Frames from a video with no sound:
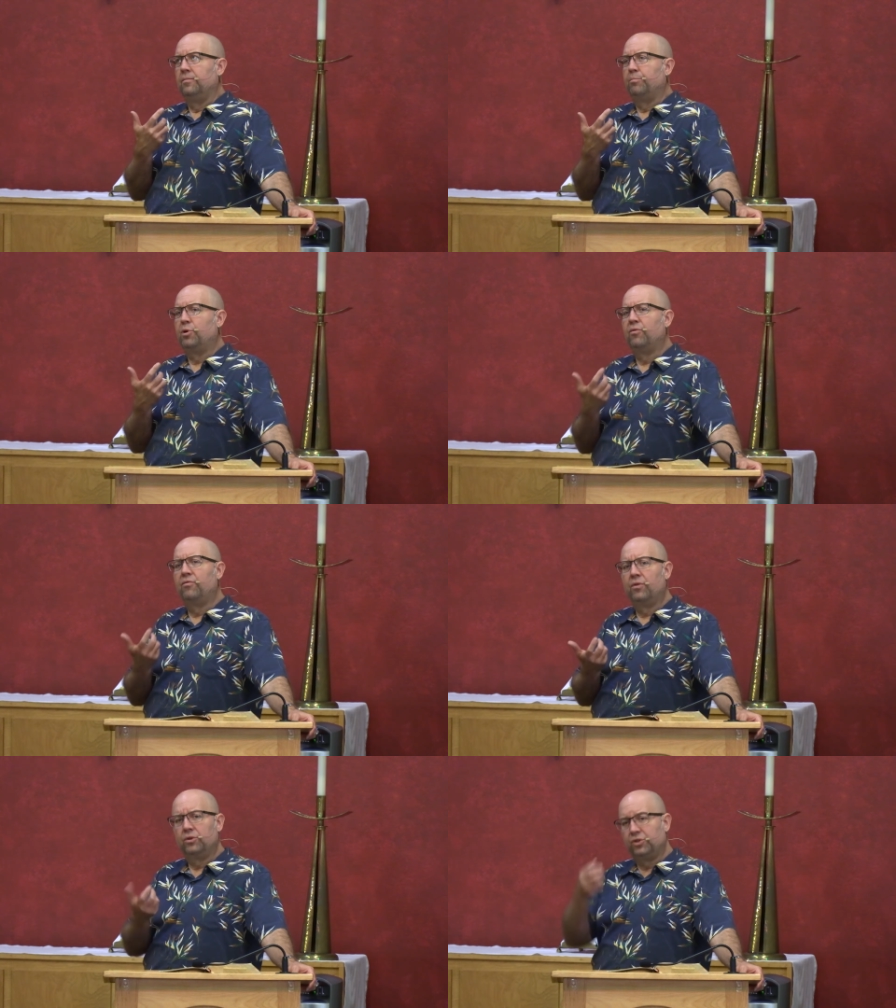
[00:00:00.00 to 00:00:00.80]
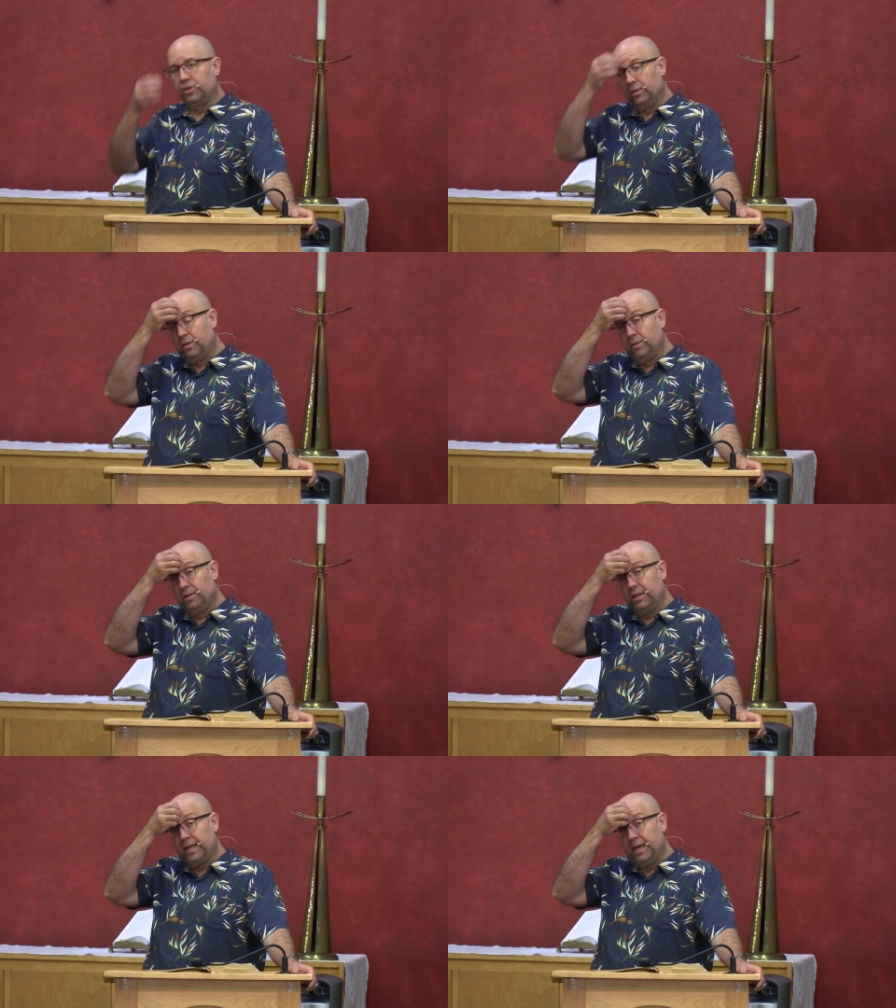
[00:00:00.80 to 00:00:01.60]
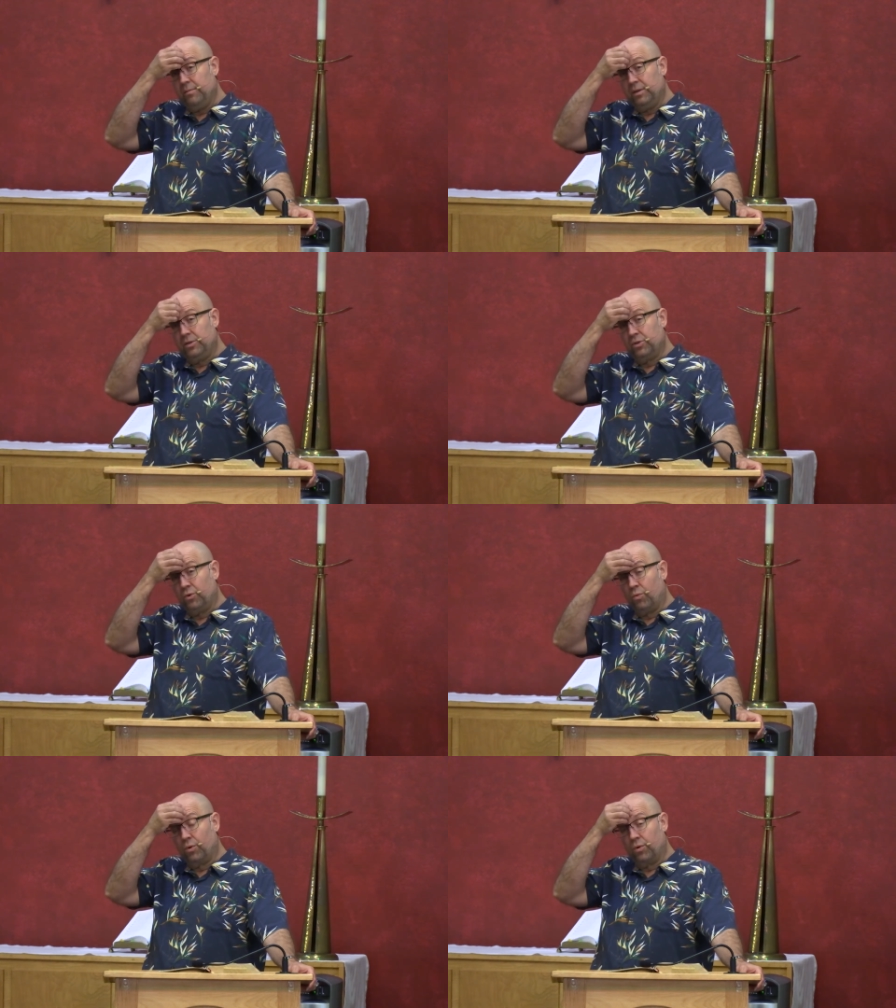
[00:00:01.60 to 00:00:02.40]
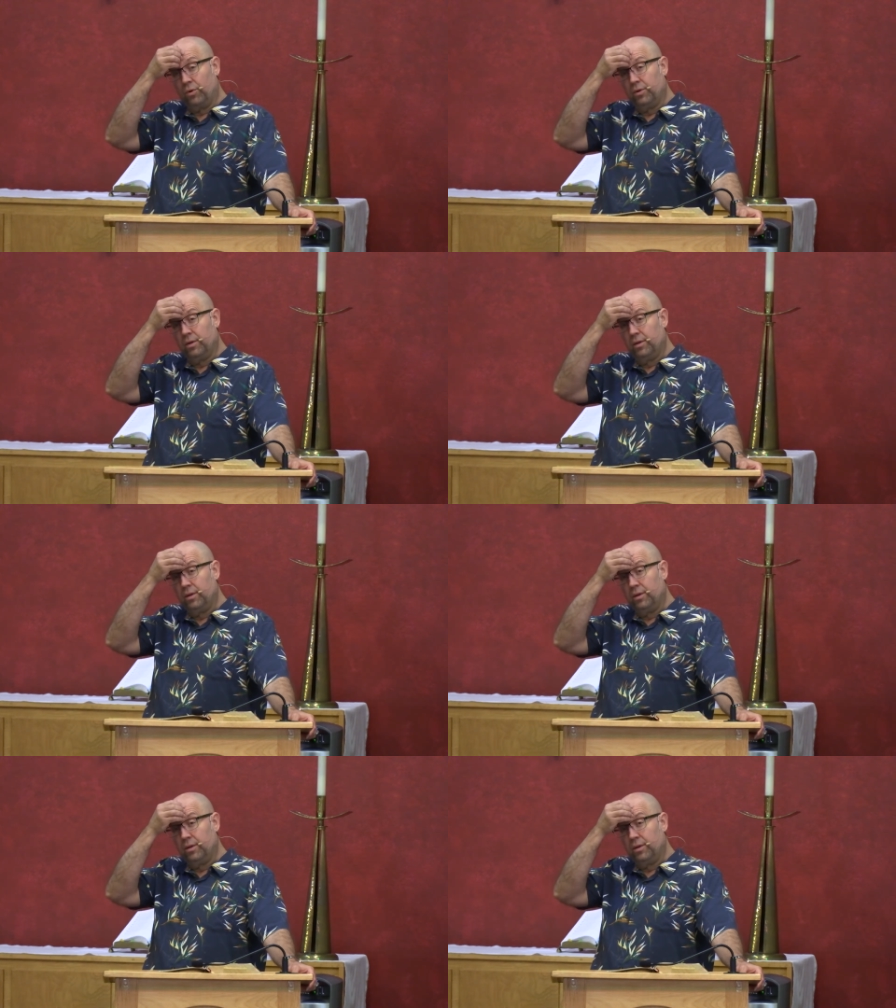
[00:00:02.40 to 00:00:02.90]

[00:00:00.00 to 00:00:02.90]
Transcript: perversion that came into the world